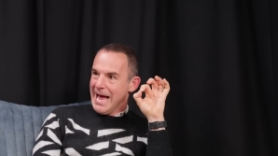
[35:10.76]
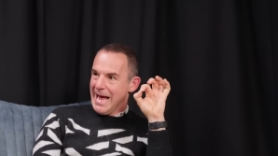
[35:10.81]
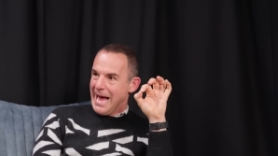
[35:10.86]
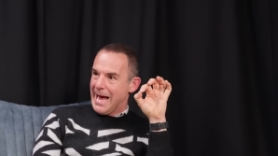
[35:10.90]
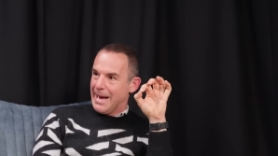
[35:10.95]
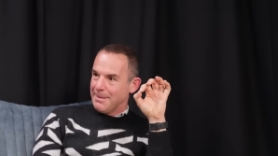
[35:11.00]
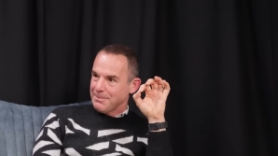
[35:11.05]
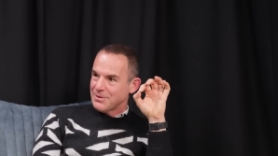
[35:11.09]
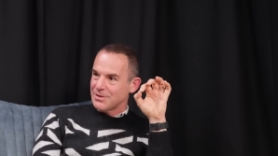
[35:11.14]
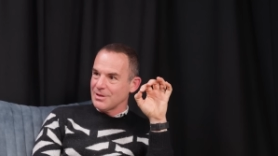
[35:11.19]

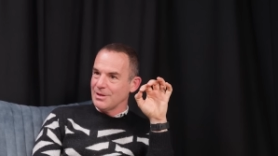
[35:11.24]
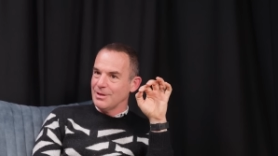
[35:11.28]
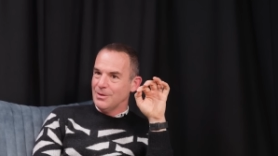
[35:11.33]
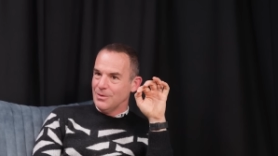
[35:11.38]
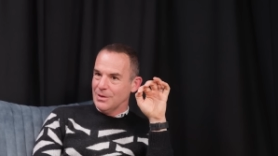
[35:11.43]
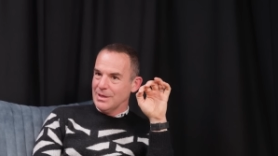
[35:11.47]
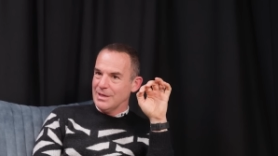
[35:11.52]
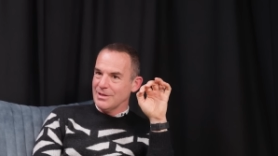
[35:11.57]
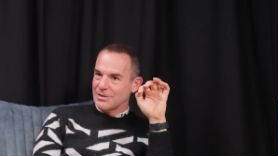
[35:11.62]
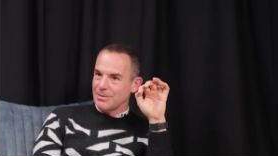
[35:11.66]

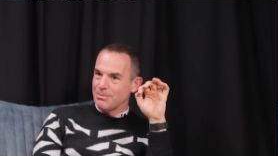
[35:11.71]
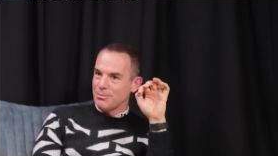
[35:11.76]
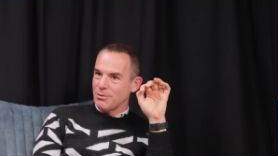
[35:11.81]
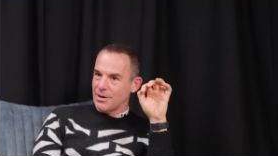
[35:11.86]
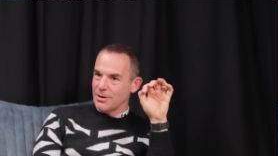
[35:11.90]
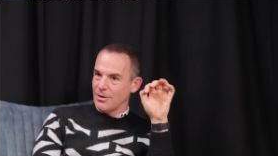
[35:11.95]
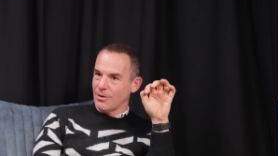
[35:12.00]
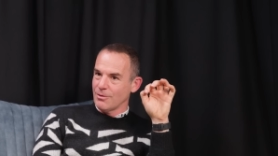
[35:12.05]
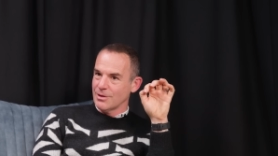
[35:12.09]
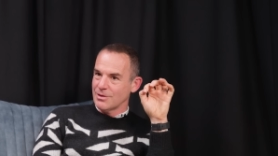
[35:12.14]
absolutely as a
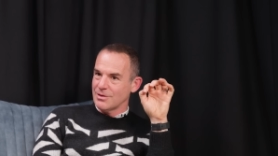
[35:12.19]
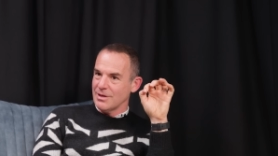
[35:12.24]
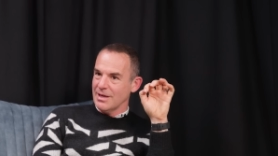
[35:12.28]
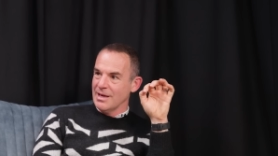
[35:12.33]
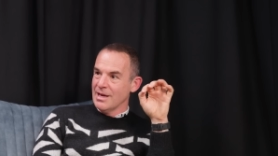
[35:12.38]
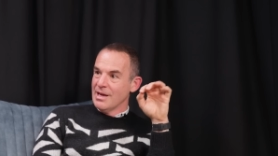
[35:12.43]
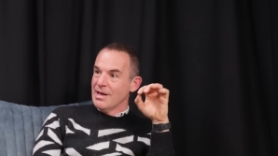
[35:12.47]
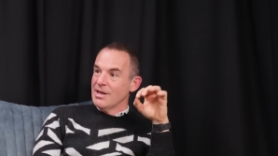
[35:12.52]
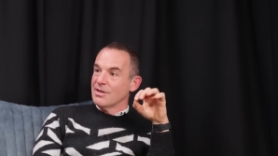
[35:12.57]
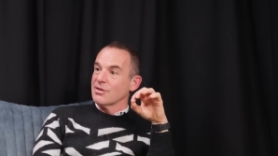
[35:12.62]

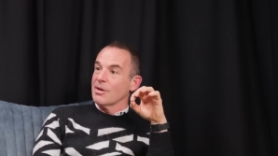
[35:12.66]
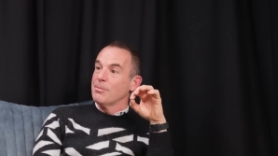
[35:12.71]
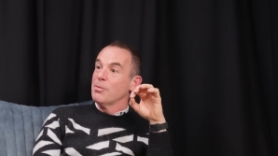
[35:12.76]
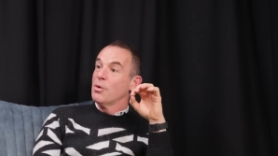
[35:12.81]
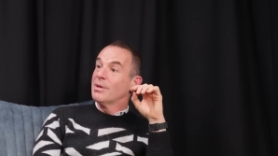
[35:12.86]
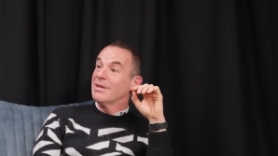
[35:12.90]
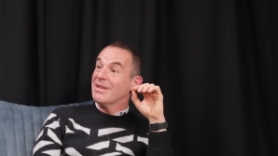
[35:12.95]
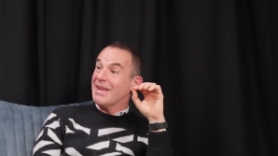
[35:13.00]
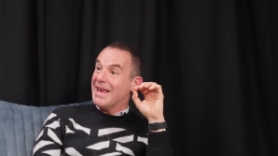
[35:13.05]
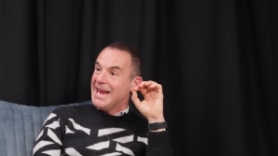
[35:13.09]
priority. So I'm
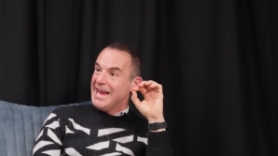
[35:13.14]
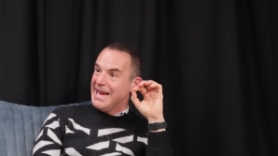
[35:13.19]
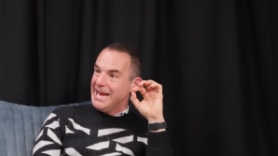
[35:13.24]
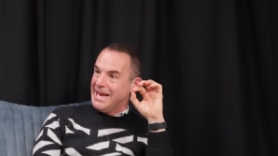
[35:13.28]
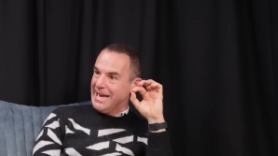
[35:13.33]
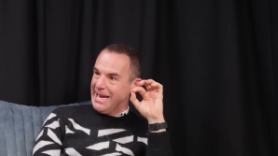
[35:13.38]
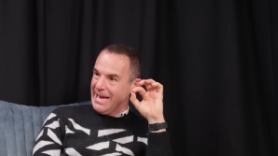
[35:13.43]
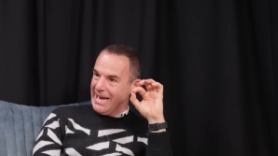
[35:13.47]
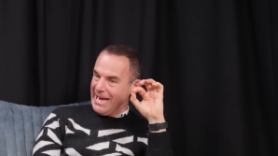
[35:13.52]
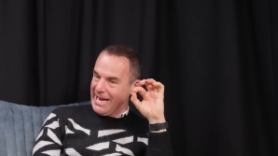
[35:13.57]
always
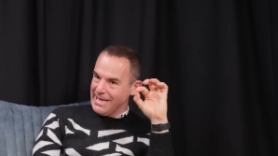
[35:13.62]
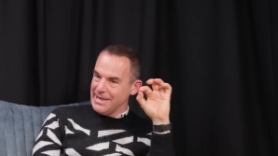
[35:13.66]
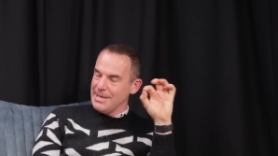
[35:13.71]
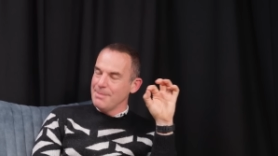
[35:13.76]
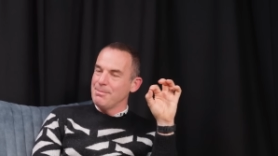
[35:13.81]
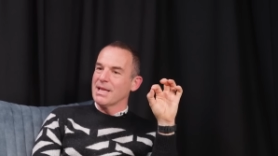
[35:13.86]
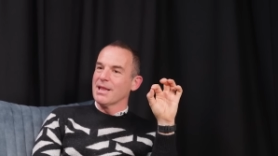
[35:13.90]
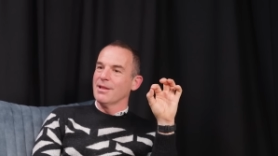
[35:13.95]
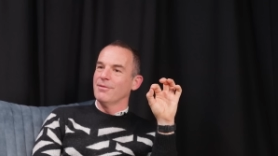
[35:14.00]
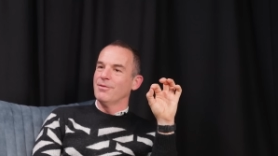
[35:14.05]
in the
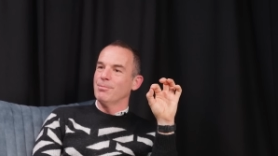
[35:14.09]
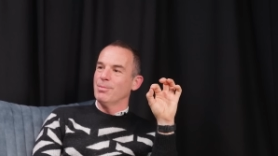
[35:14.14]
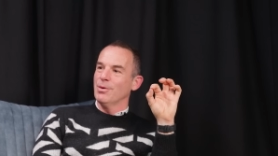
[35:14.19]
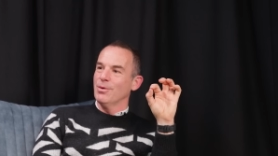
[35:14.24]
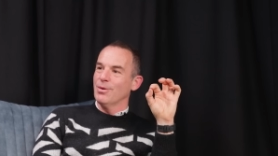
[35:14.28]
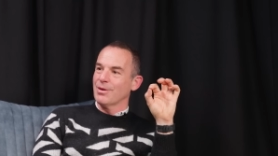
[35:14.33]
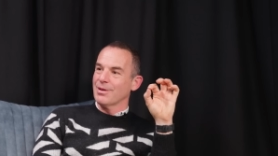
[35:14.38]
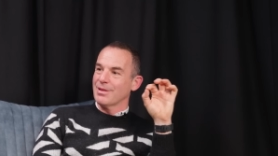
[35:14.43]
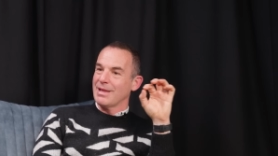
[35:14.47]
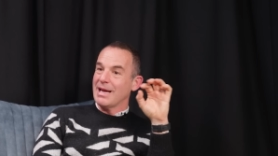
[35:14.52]
middle of a
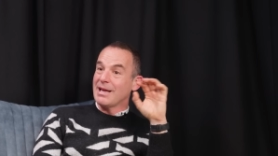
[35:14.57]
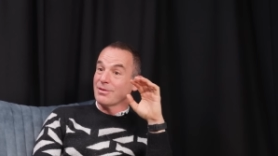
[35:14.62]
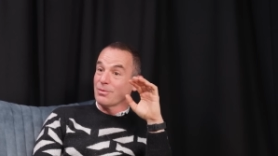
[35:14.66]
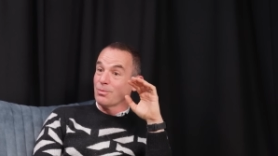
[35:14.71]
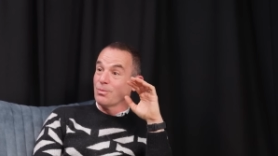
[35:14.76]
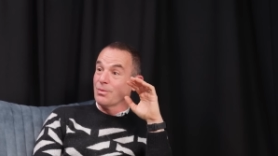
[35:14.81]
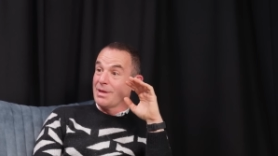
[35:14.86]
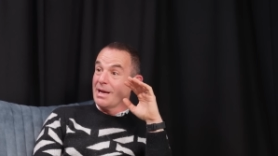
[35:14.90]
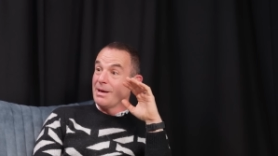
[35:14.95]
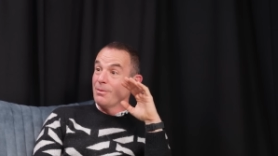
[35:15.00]
book. That's
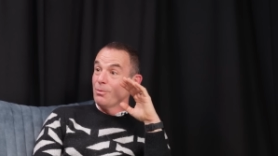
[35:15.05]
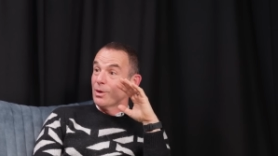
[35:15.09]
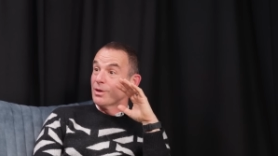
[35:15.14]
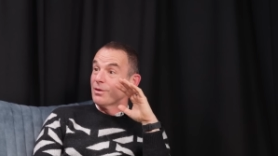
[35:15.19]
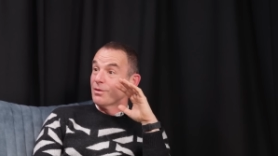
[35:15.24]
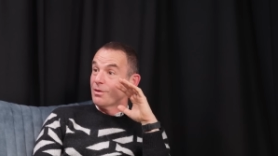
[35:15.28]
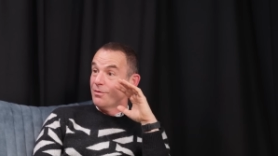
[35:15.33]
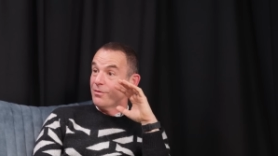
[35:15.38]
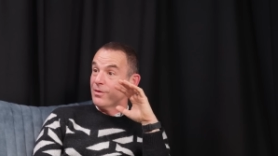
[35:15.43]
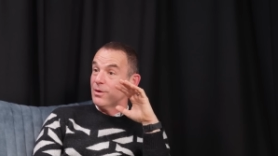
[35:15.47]
that
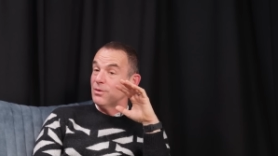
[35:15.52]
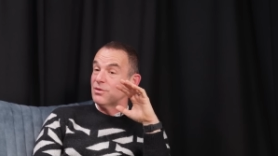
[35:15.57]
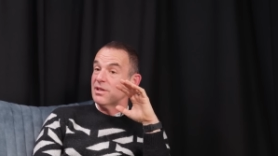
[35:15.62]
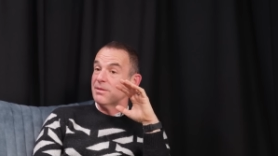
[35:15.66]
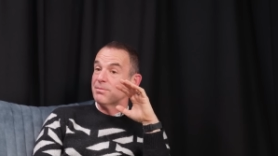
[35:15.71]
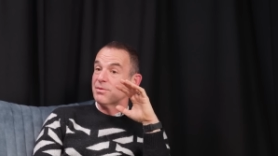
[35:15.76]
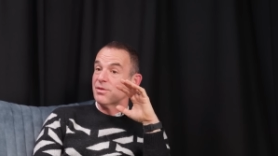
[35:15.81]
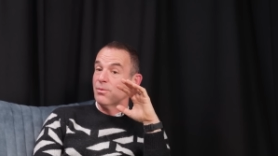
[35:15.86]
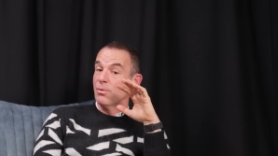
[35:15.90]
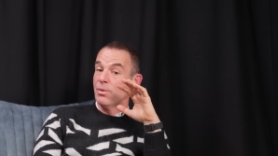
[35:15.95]
one of the few
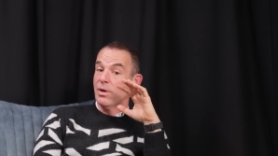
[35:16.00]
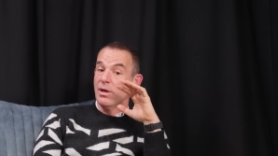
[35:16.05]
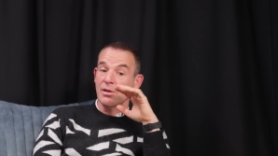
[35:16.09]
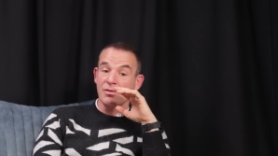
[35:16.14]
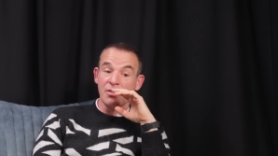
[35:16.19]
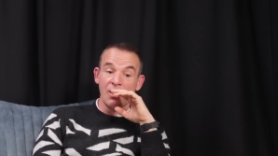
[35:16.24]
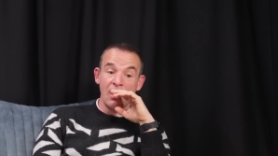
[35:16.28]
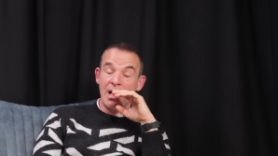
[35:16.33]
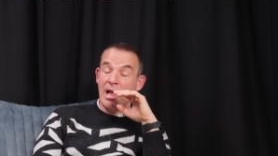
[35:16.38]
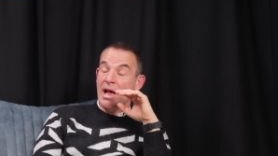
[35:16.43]
tips that
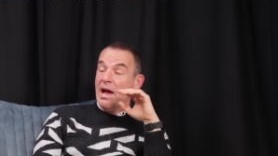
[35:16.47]
works.